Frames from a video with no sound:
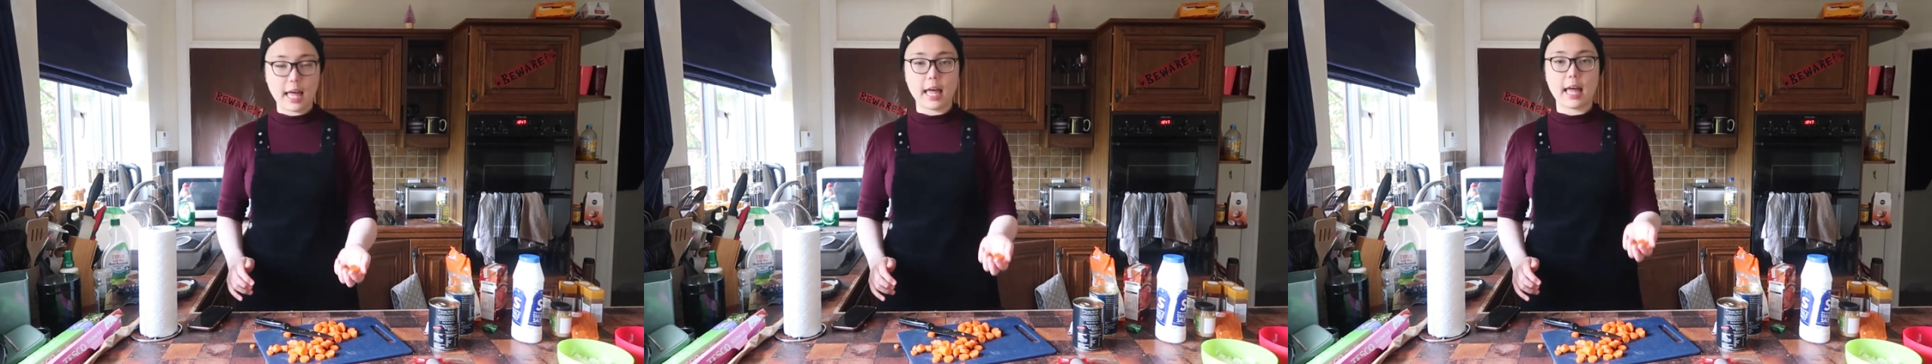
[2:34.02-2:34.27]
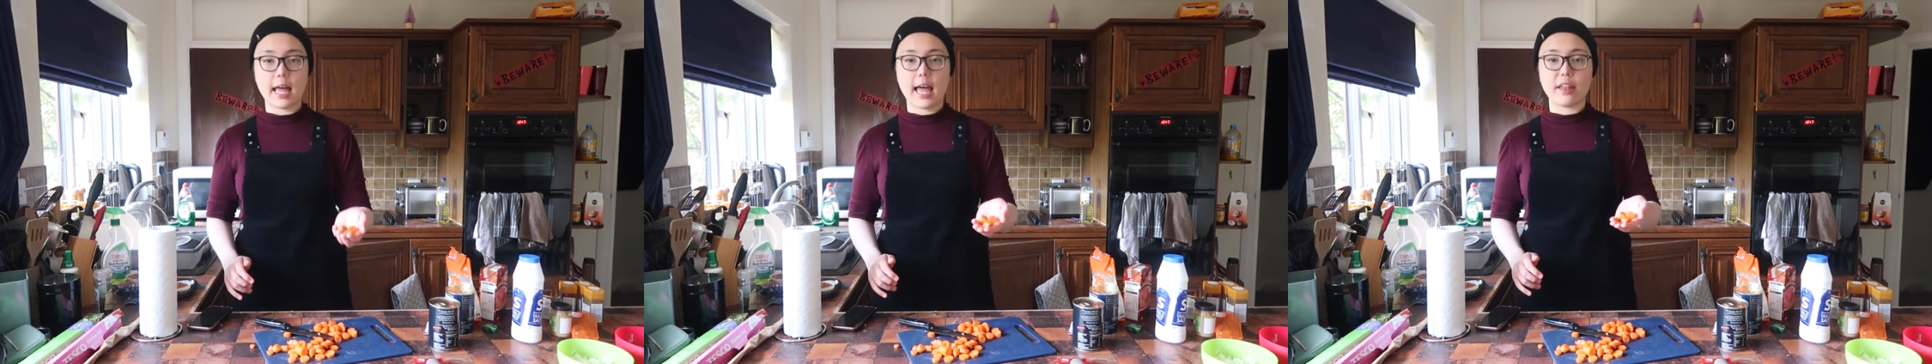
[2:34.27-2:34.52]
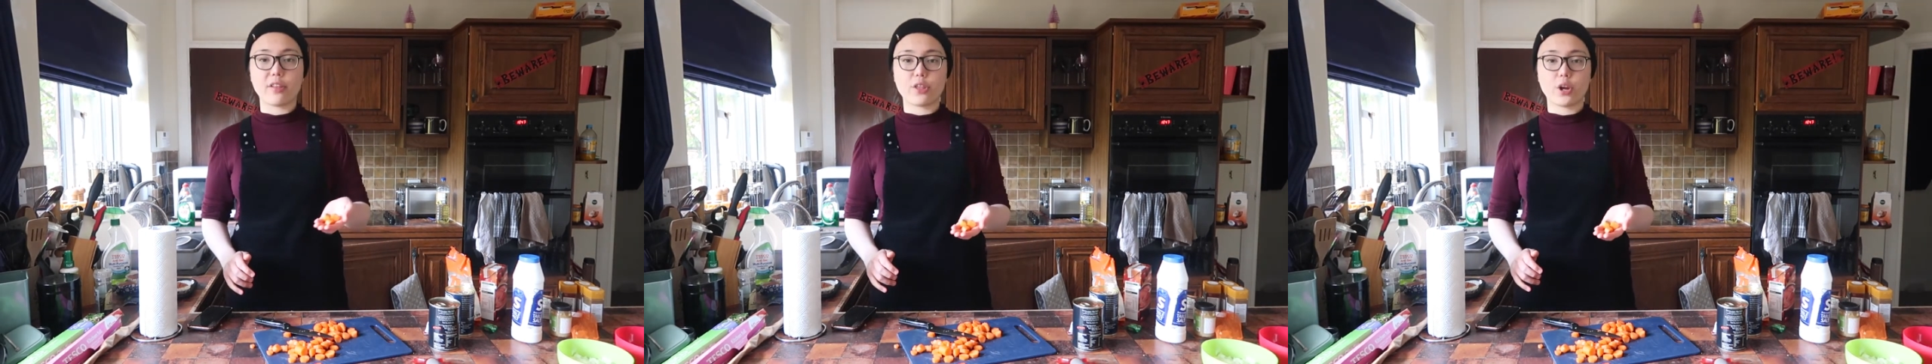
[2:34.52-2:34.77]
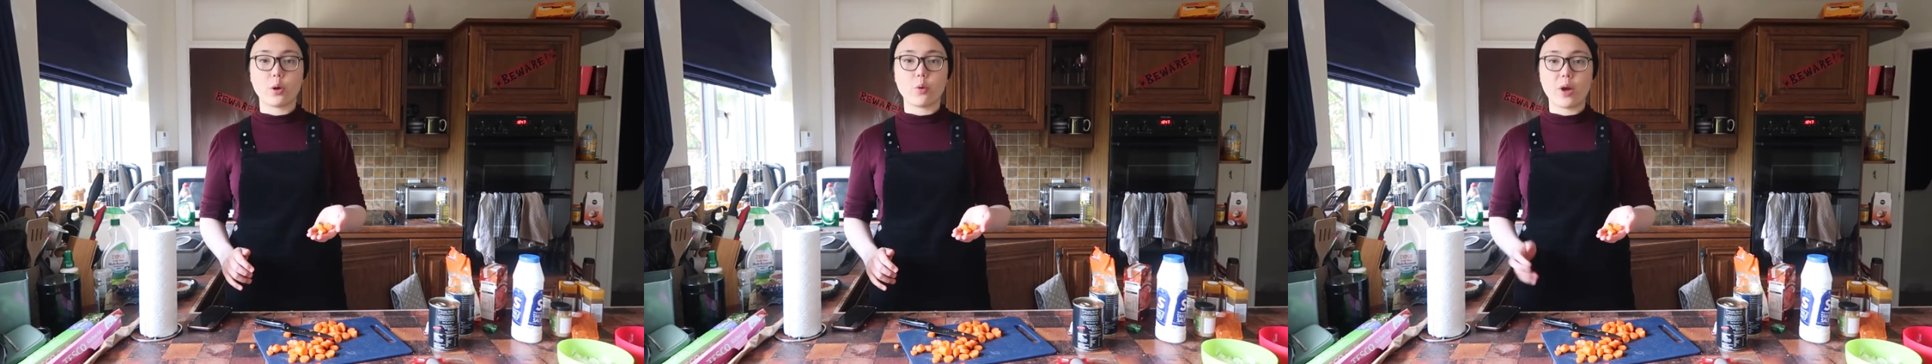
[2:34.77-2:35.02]
and
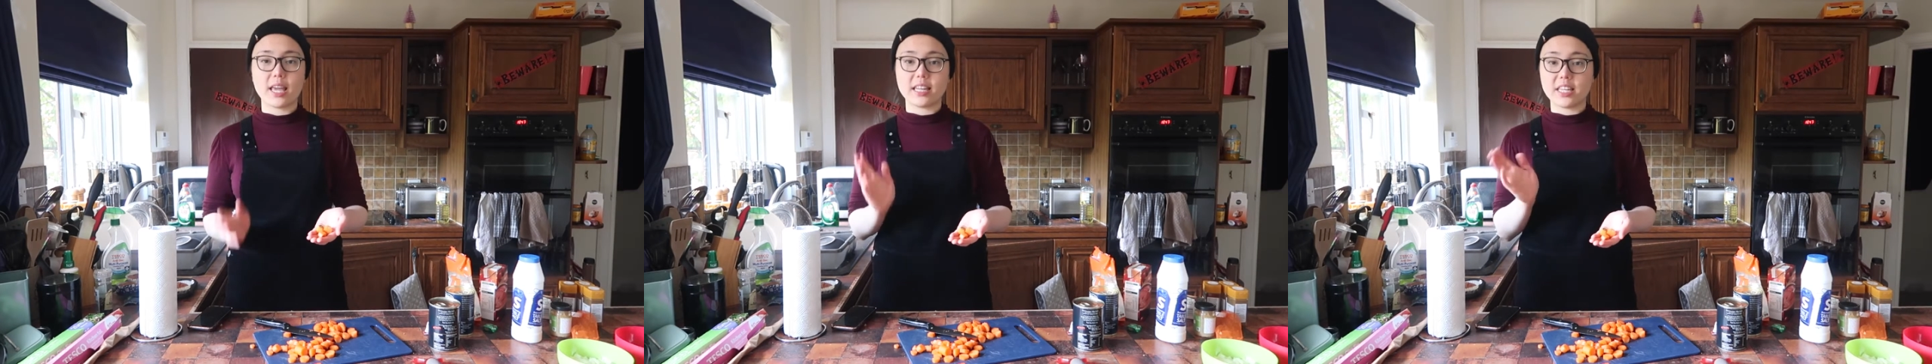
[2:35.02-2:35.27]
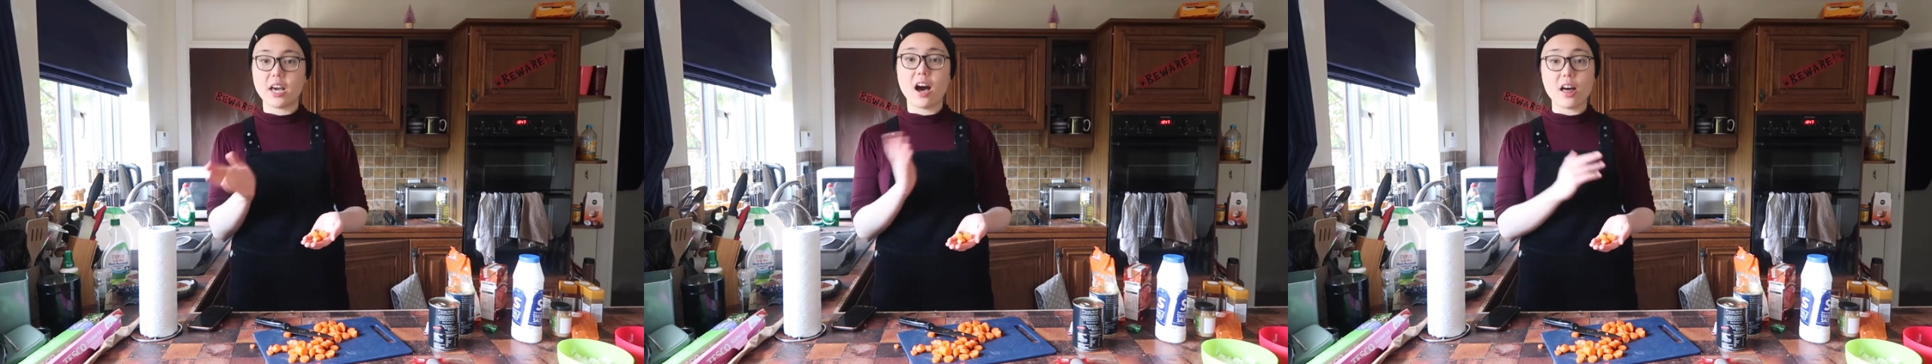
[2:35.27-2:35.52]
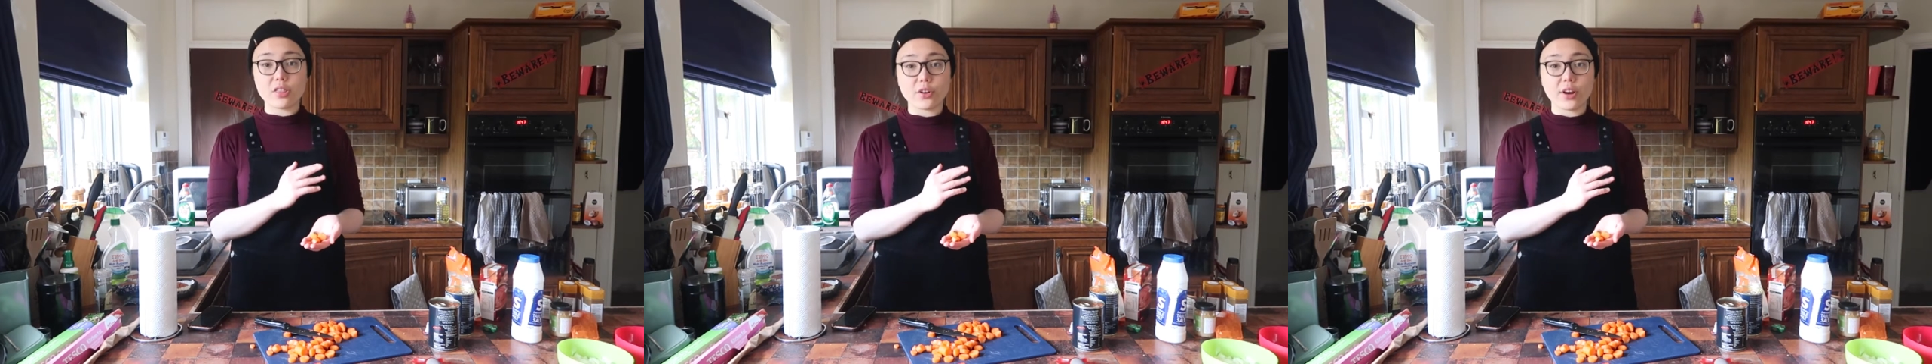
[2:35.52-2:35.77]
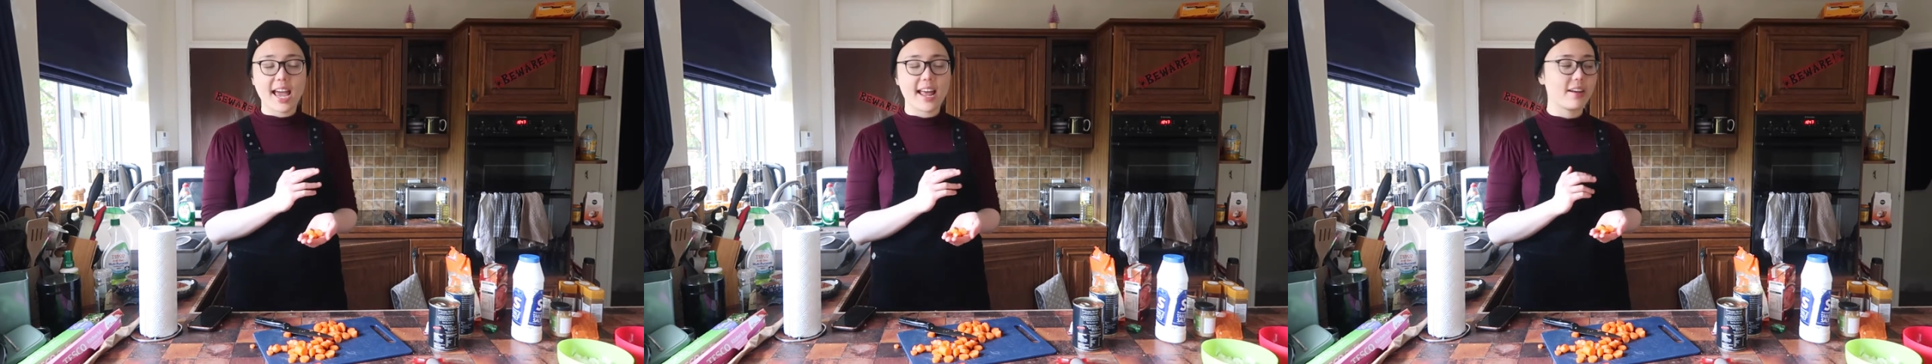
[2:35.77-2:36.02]
throw away the other
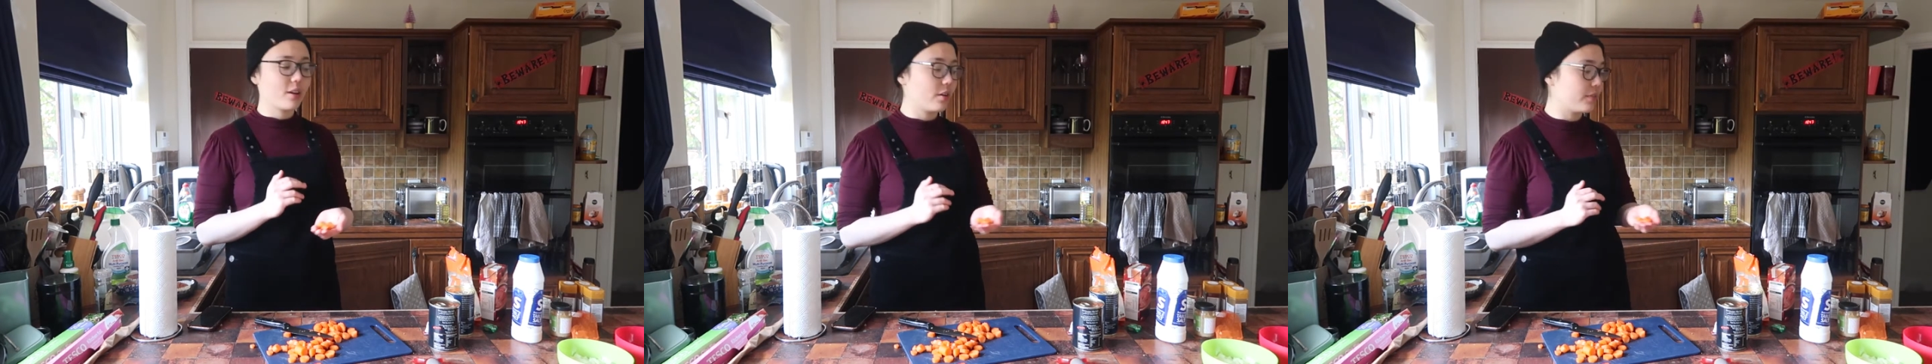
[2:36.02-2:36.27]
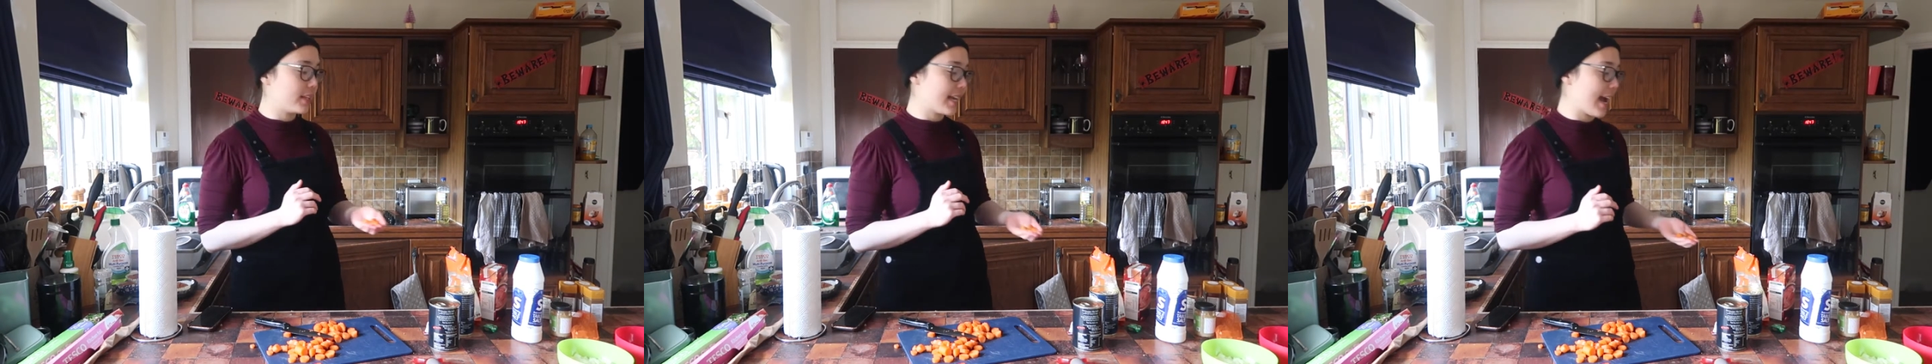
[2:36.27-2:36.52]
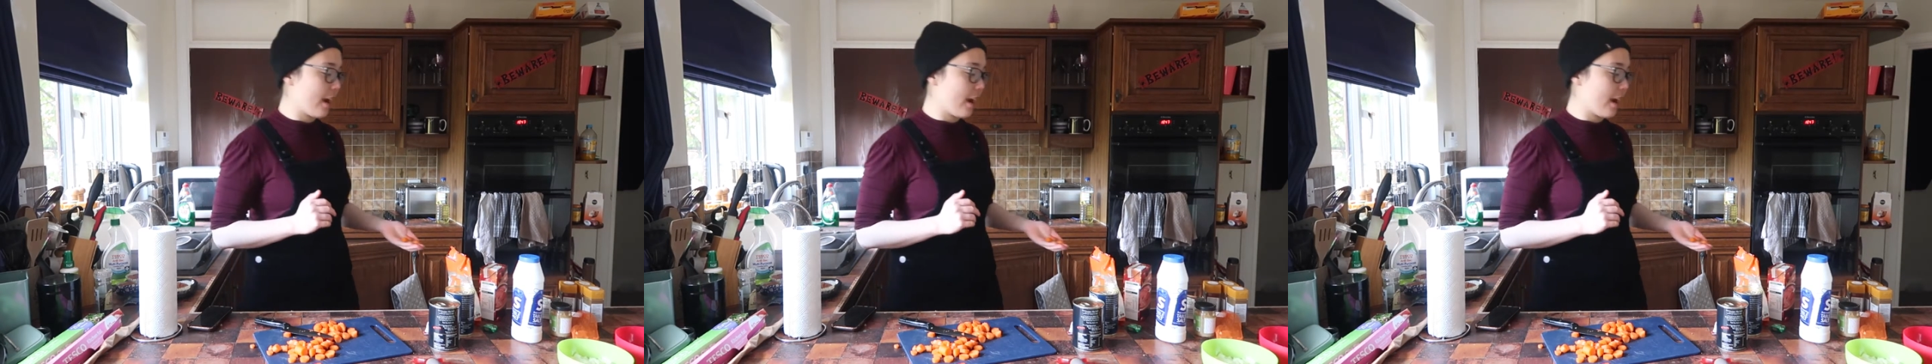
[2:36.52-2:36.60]
end of the